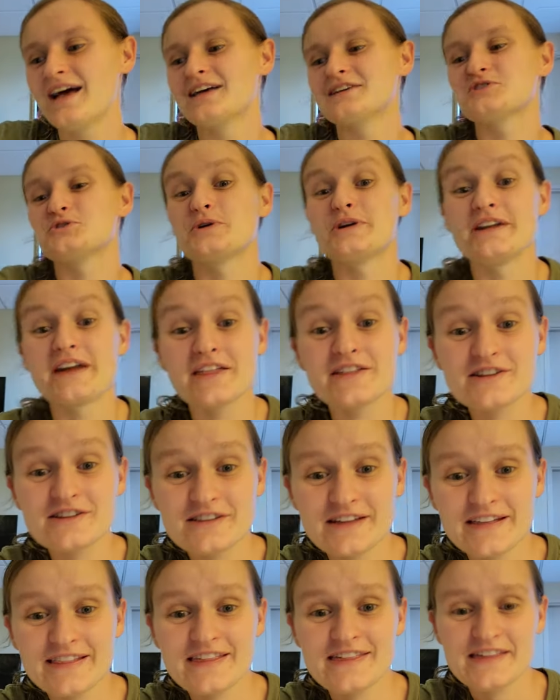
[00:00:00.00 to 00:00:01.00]
So another
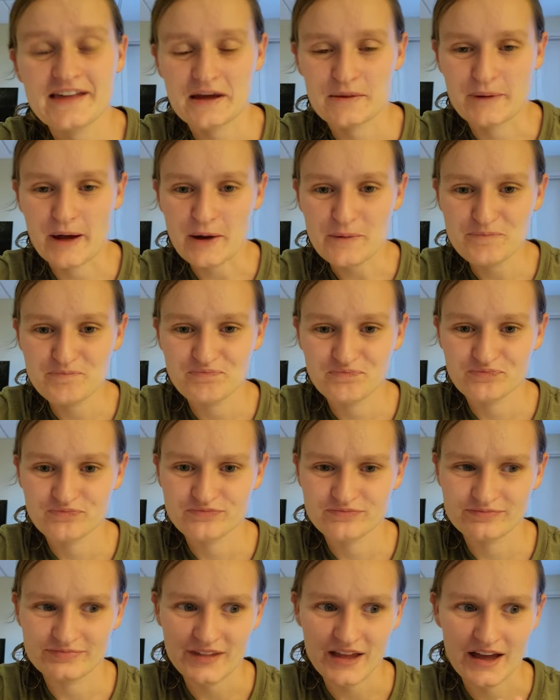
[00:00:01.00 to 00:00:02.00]
thing to think about
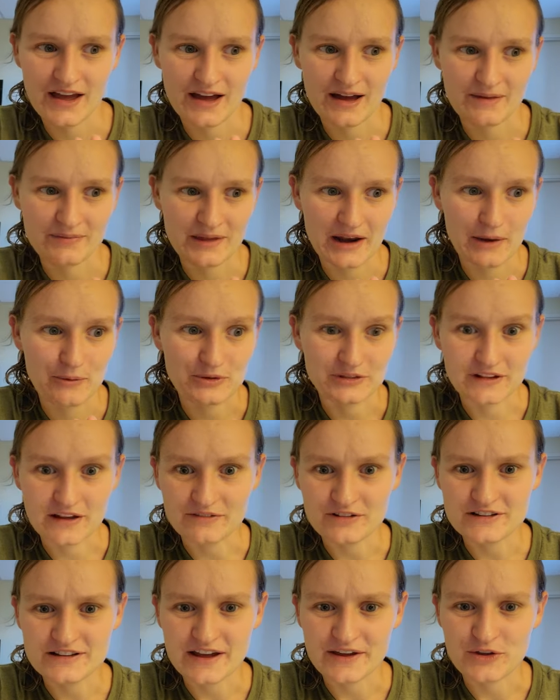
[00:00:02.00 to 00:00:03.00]
um, that I would
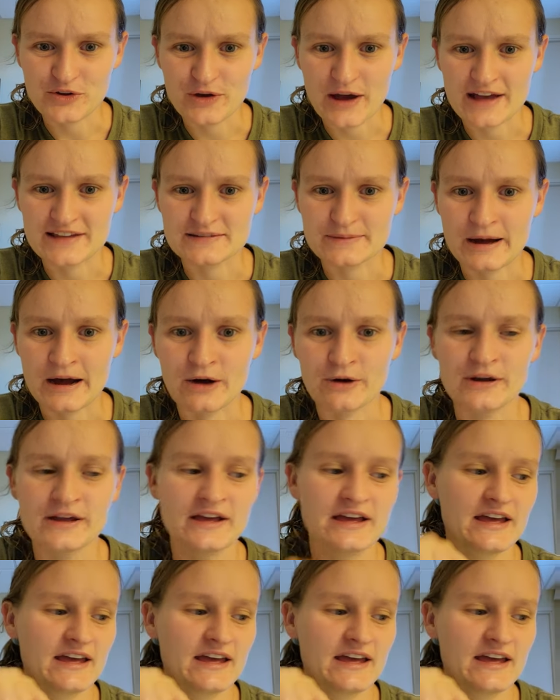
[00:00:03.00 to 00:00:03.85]
love to tell you guys about